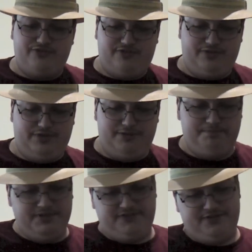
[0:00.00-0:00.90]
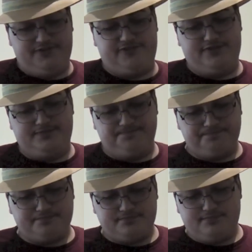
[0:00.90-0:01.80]
was still in business.
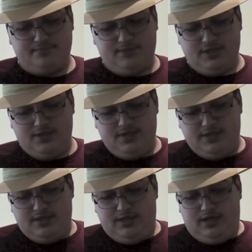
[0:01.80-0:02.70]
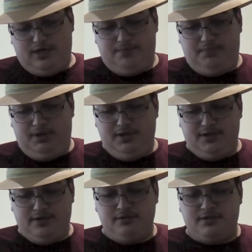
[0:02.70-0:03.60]

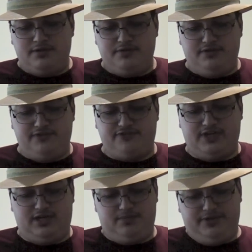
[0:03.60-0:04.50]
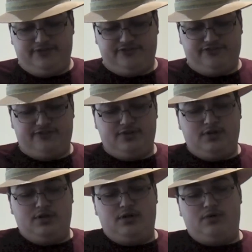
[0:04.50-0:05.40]
Among these comics
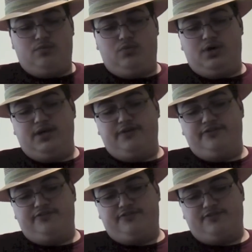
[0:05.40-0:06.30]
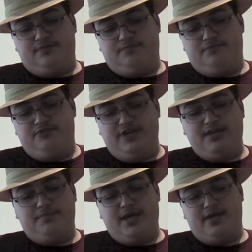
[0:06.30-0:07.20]
was
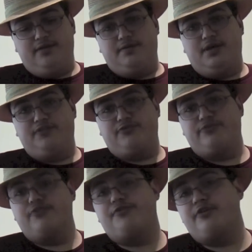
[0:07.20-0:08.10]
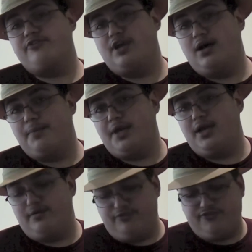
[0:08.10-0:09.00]
Deadman, and this was the first comic
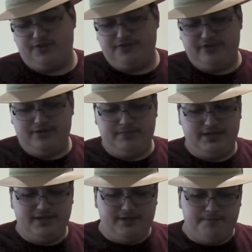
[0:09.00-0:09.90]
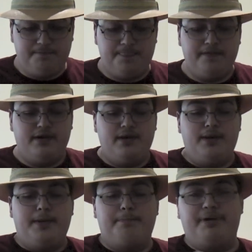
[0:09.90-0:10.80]
I ever saw Deadman in.
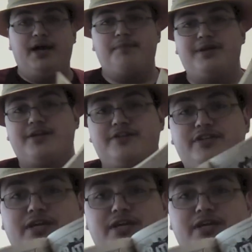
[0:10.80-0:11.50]
Batman and